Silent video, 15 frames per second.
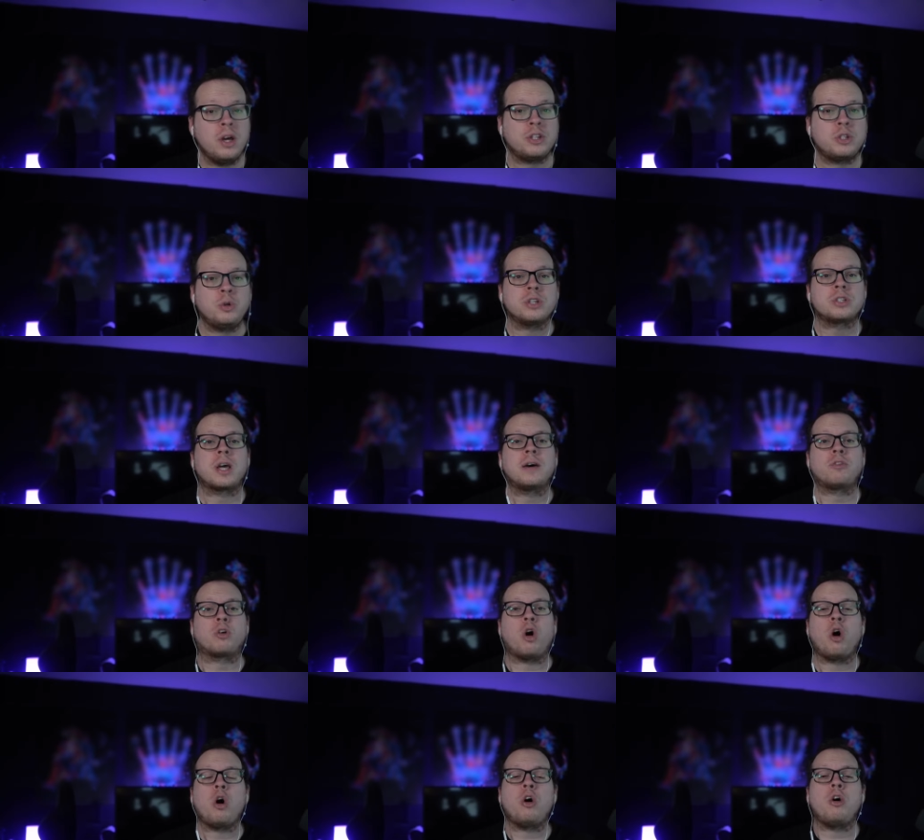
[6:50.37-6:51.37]
to discover
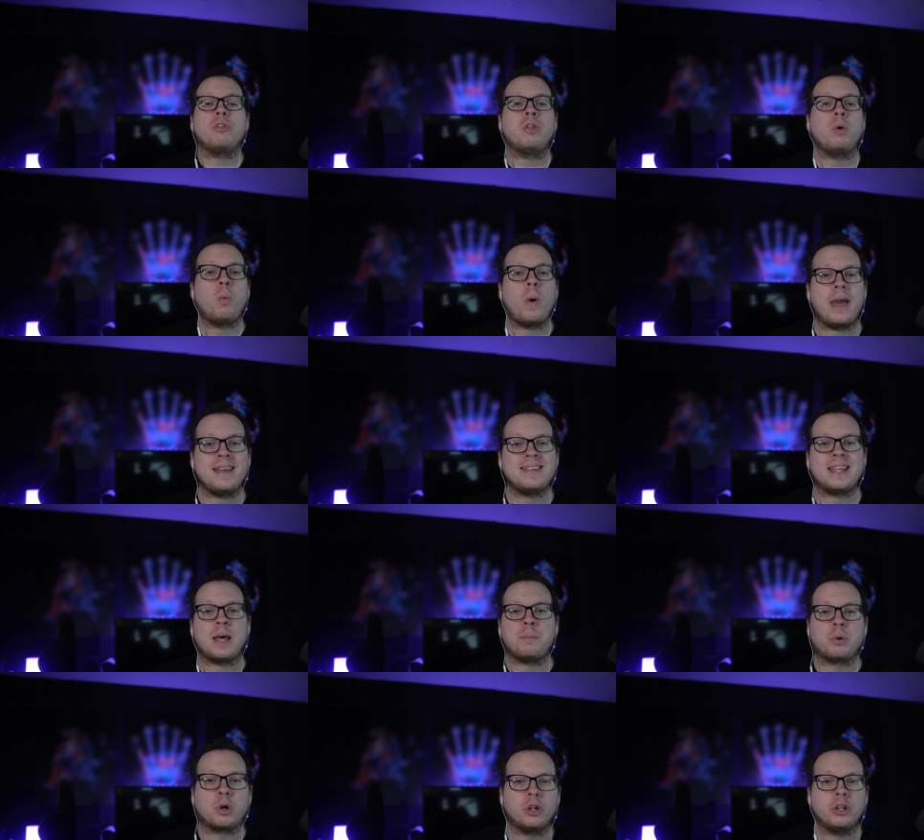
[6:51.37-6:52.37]
all the ways
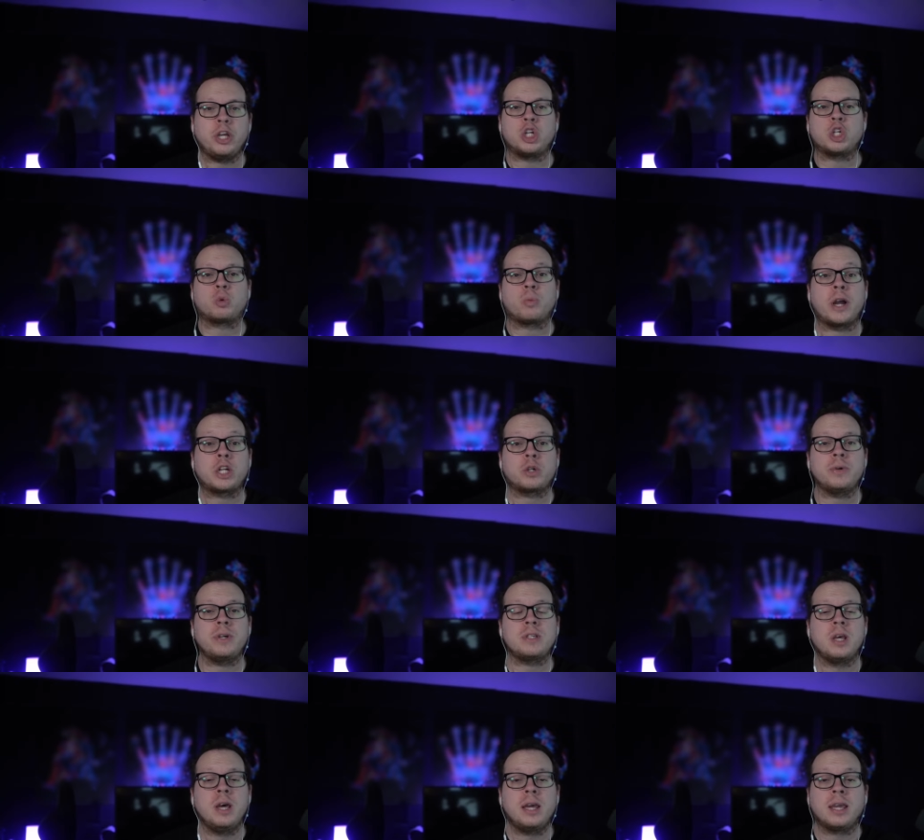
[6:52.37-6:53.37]
that Brilliant
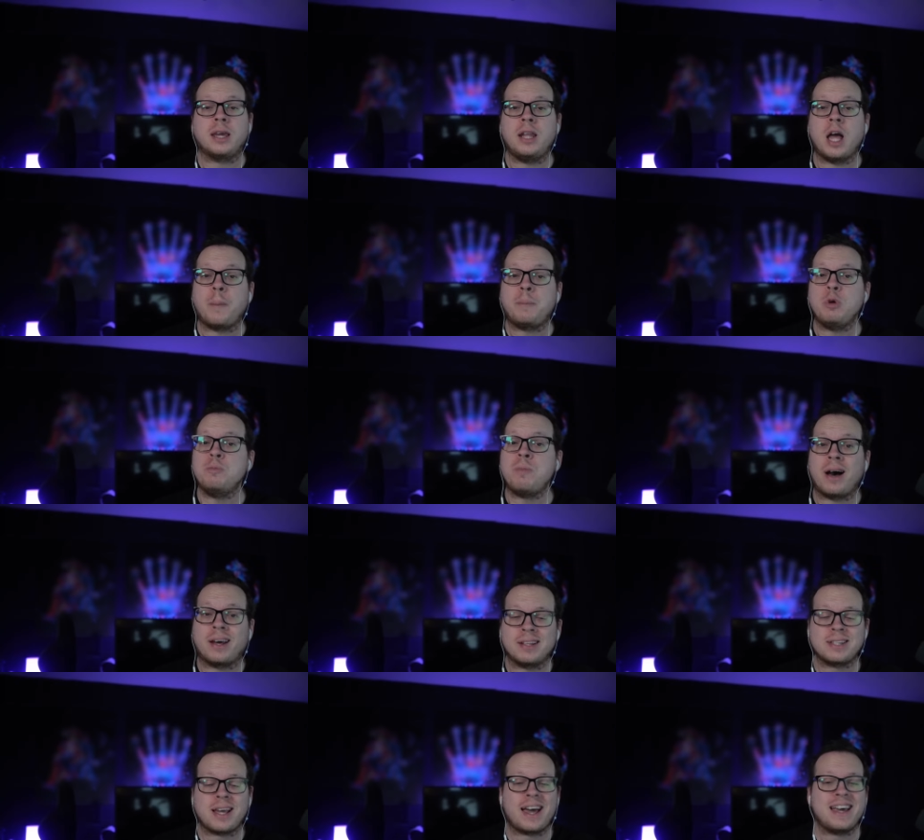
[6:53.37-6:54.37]
Directories can help you
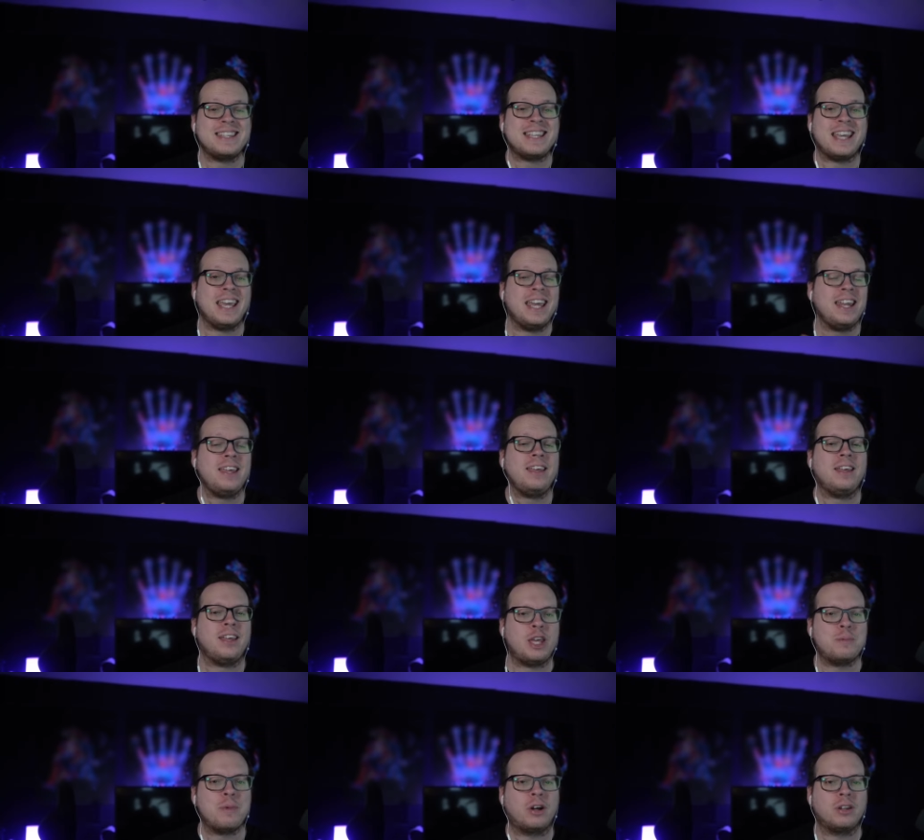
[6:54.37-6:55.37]
monetize any
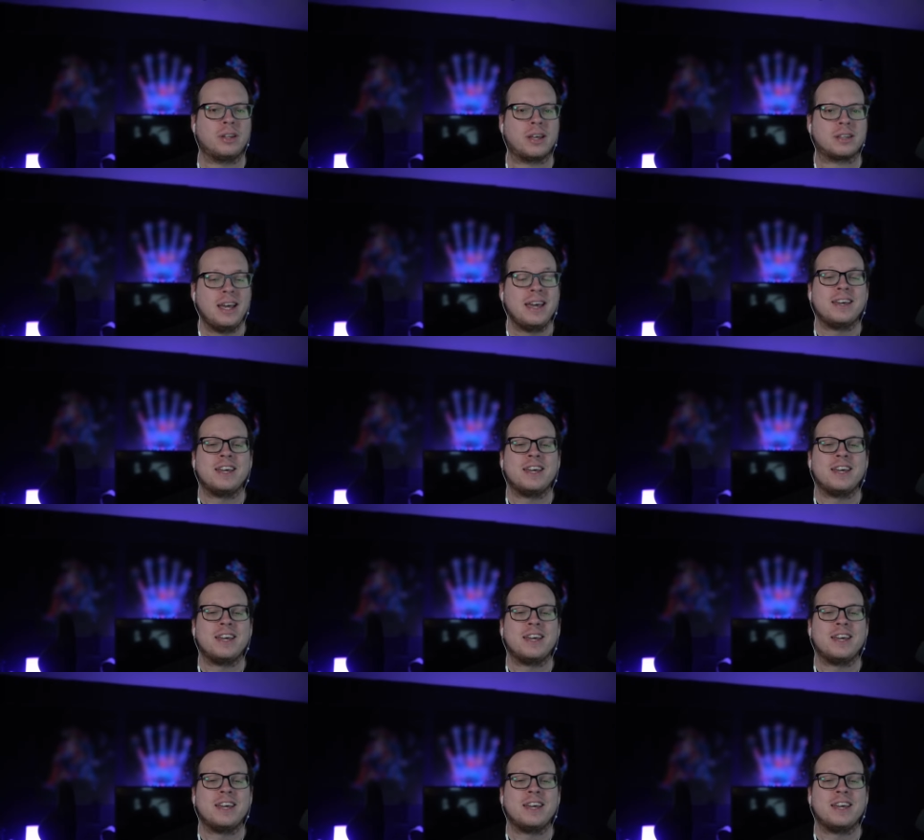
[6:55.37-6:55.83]
email list.